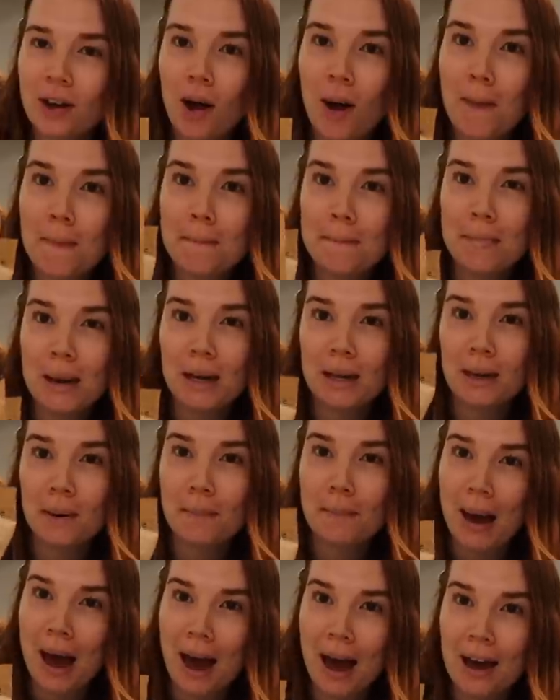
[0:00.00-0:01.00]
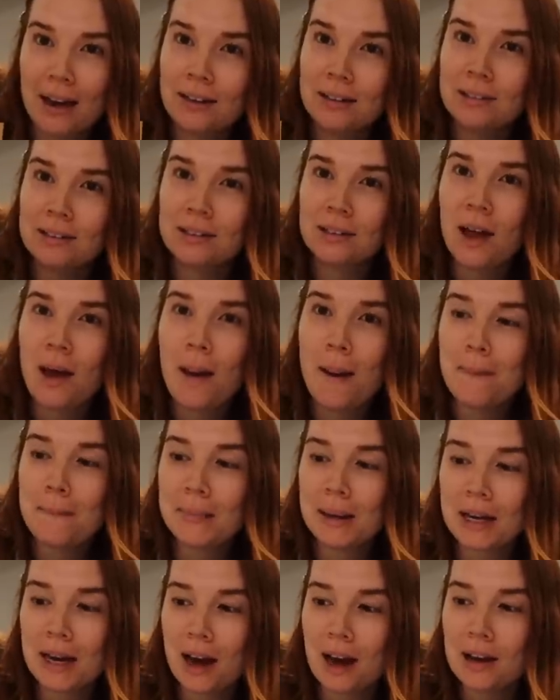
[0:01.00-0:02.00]
got mini bags,
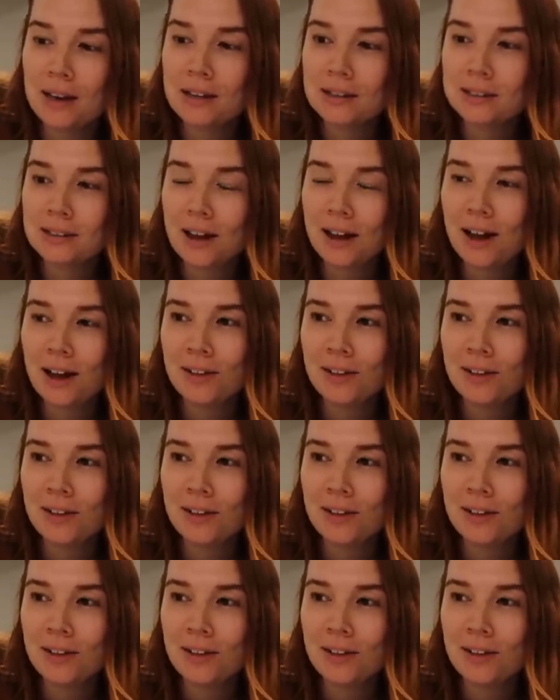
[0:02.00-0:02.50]
because